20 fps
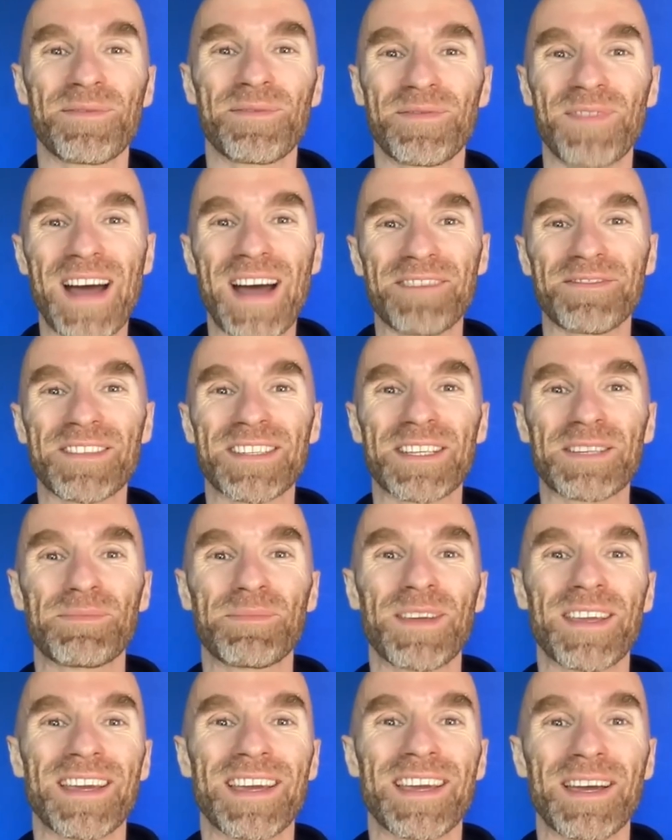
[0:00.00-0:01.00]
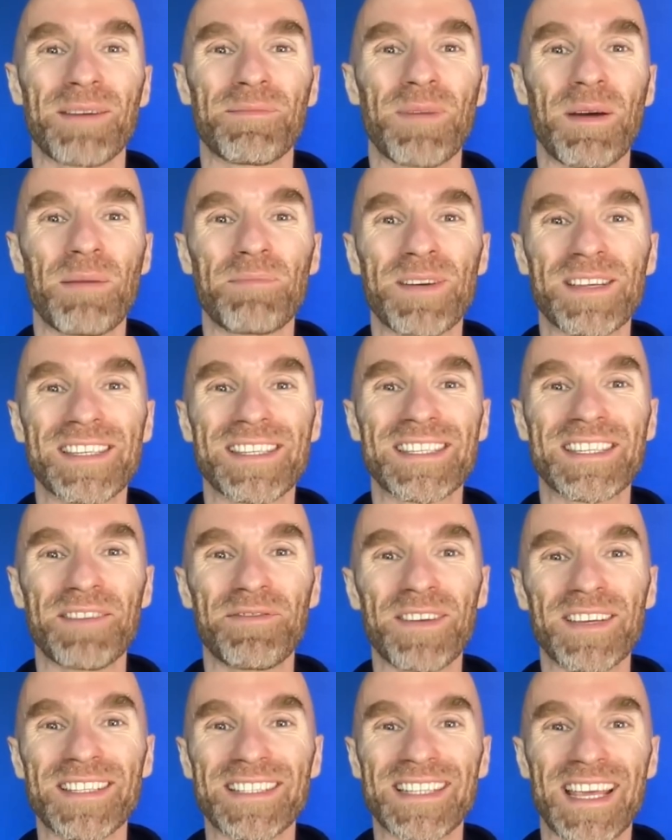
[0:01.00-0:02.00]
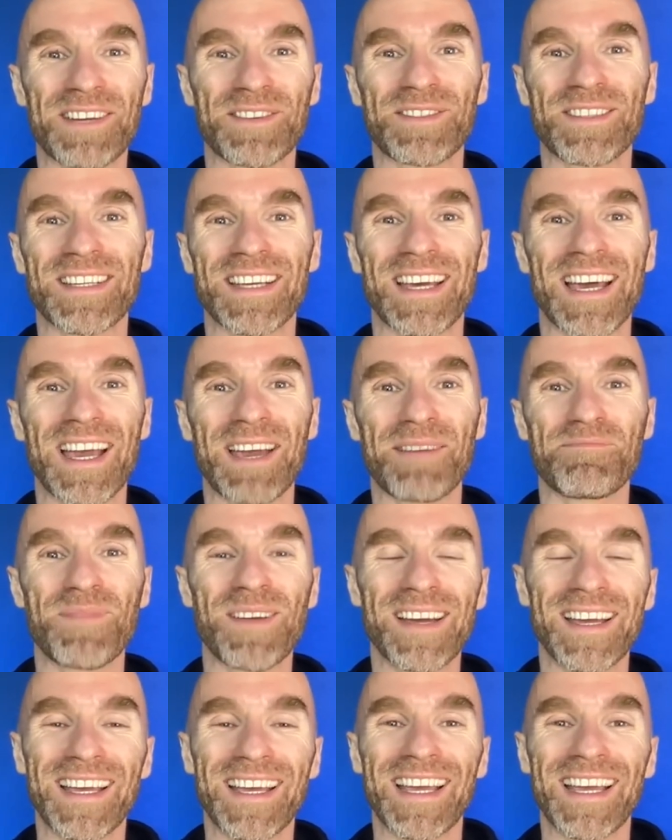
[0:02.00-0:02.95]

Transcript: 5 to 6 p.m. Pacific Standard Time.